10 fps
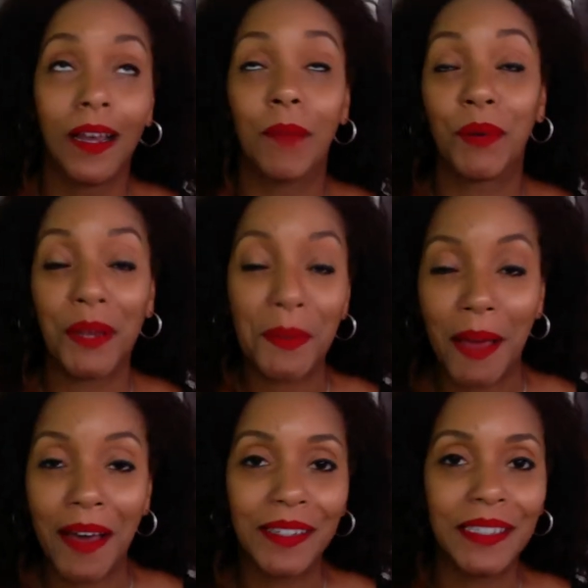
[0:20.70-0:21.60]
I prayed
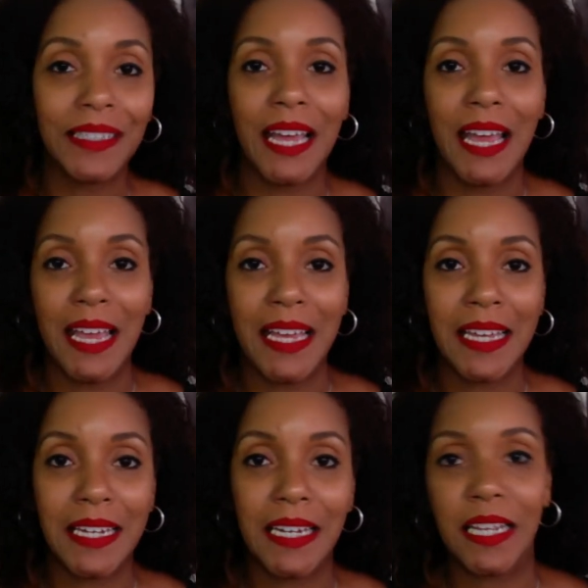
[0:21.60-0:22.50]
about it,
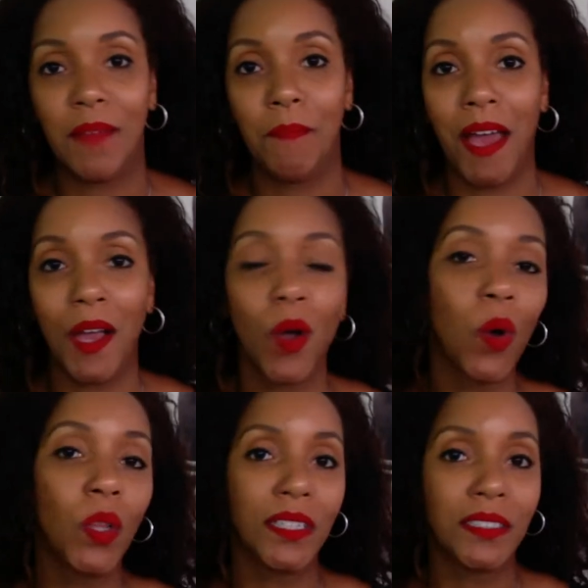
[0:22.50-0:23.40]
and my
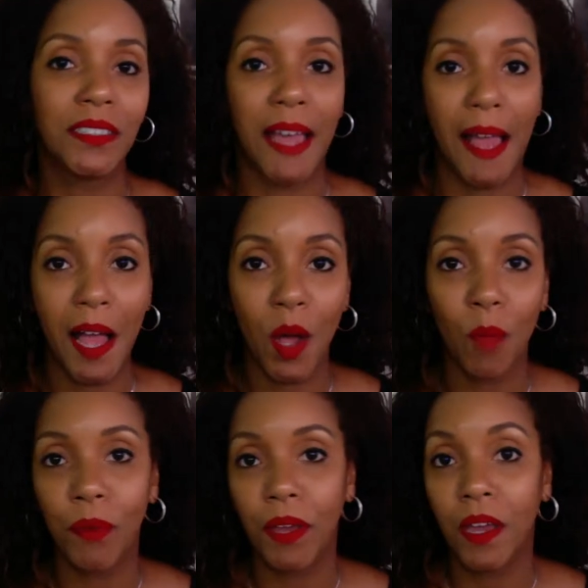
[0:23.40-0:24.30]
goal is to
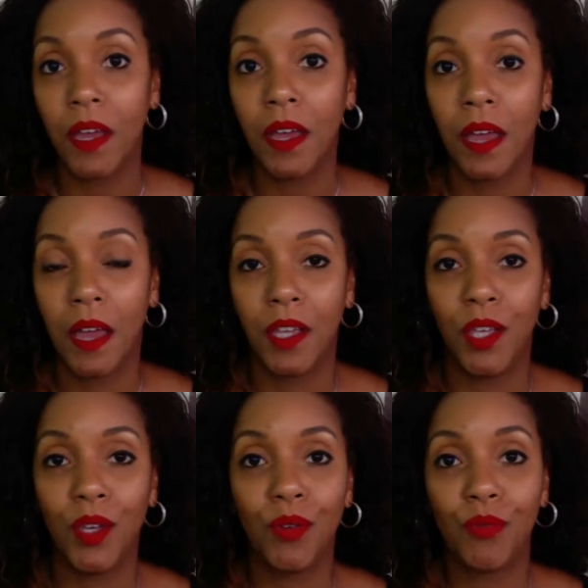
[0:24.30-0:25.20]
help
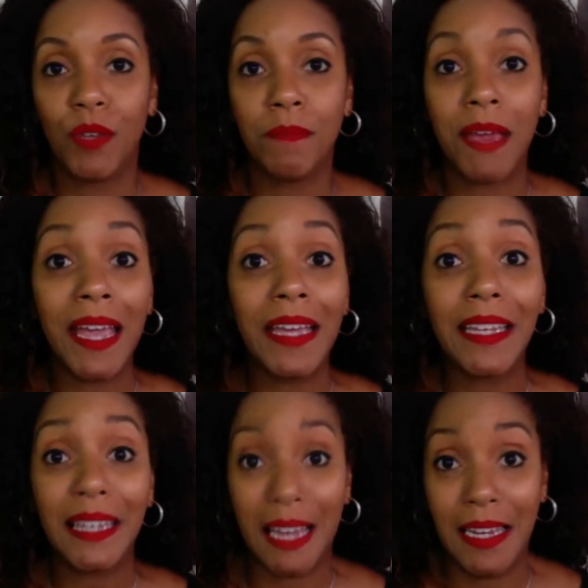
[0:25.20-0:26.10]
you remain
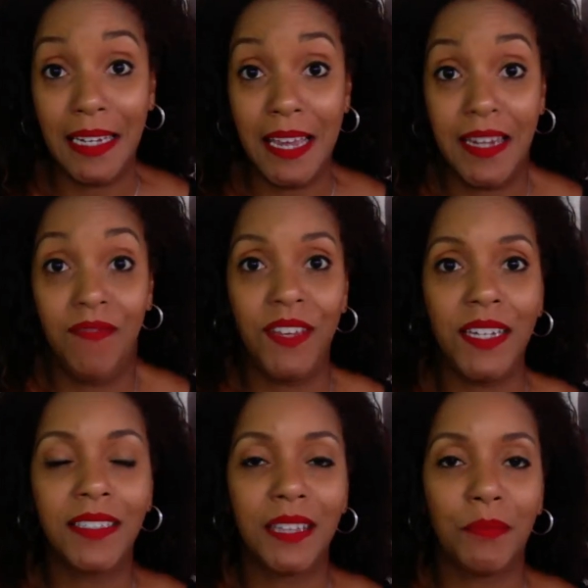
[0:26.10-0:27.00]
enlightened and defeat
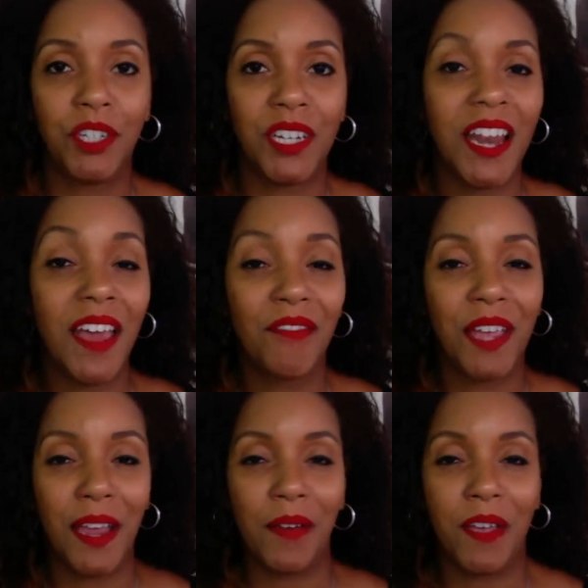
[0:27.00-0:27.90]
deception in
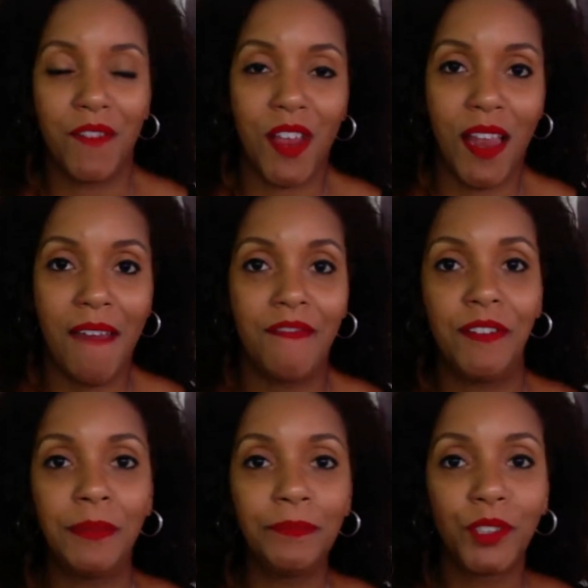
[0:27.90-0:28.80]
every area of your life.
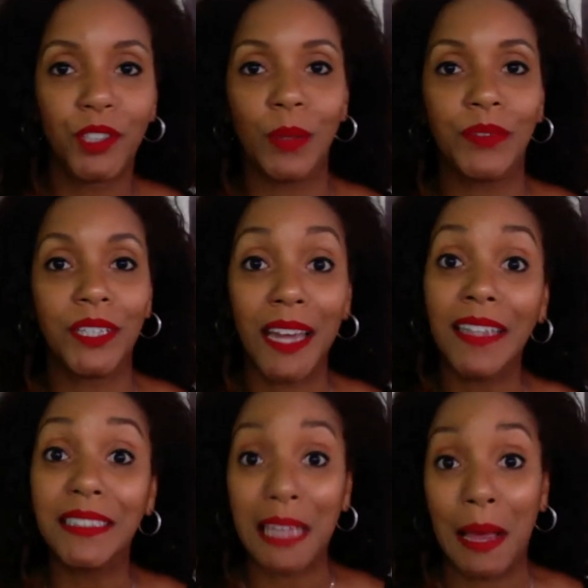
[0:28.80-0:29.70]
So,
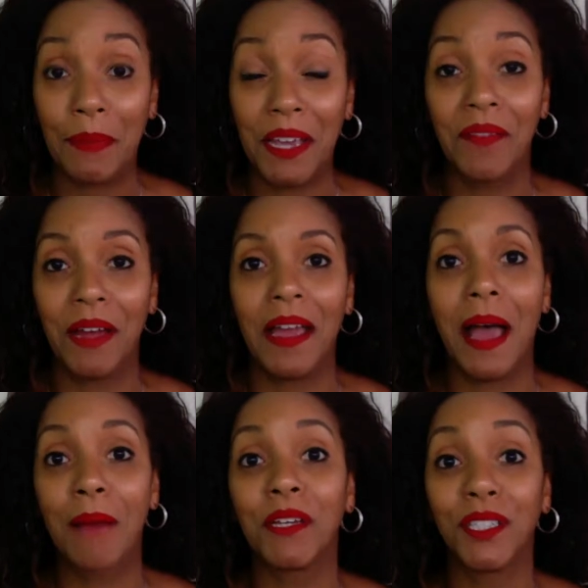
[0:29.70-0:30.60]
tonight's topic, right?
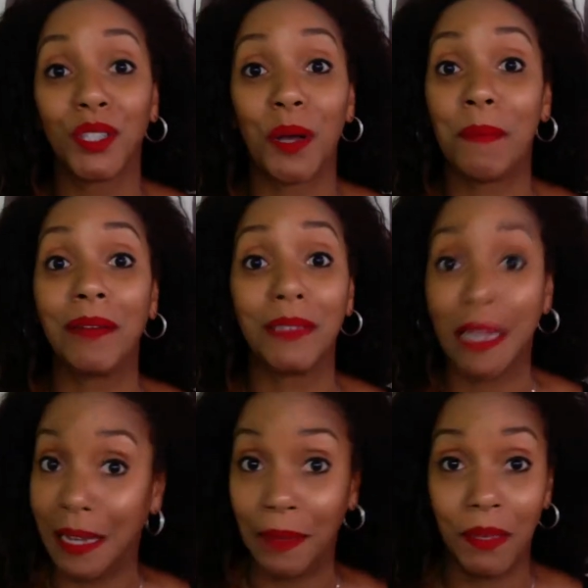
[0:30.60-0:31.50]
I'm going to talk about
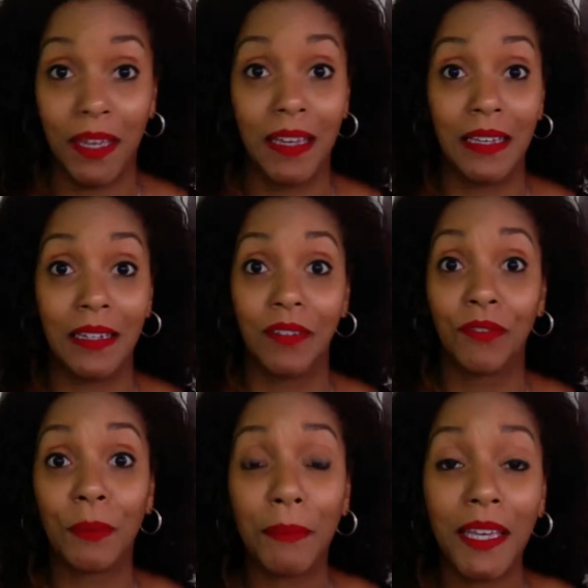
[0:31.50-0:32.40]
time. And
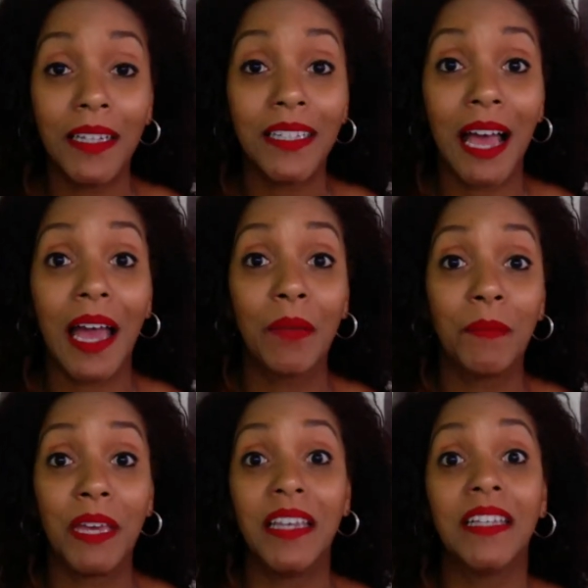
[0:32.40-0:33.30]
for me,
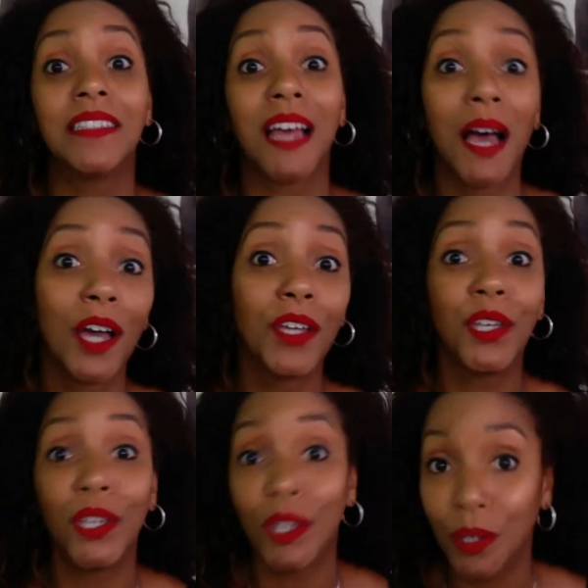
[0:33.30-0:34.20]
time is a
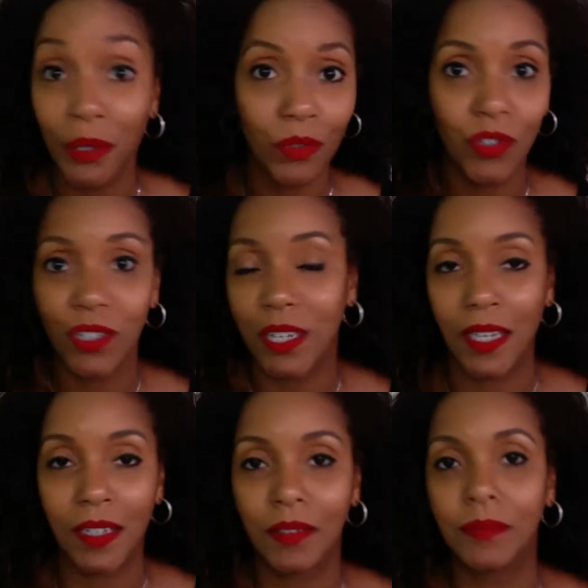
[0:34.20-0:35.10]
huge
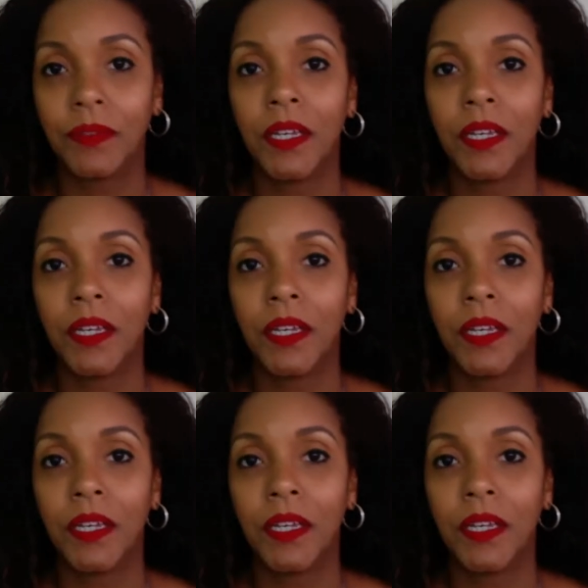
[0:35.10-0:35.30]
deal.